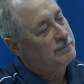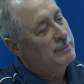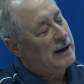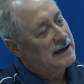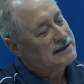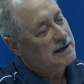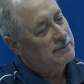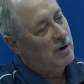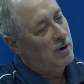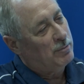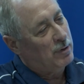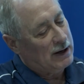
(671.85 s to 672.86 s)

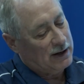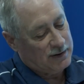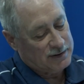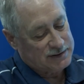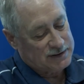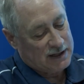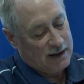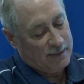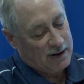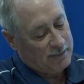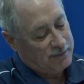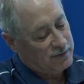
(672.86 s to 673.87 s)
basketball players
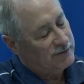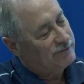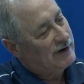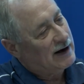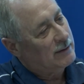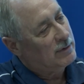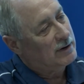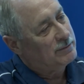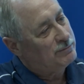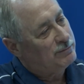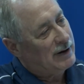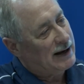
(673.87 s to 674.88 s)
coming up through the Firebird
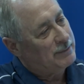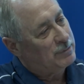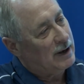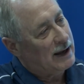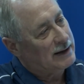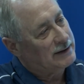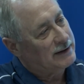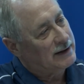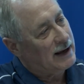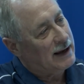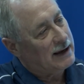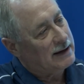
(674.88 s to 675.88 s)
pipeline
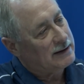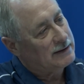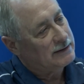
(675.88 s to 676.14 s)
today?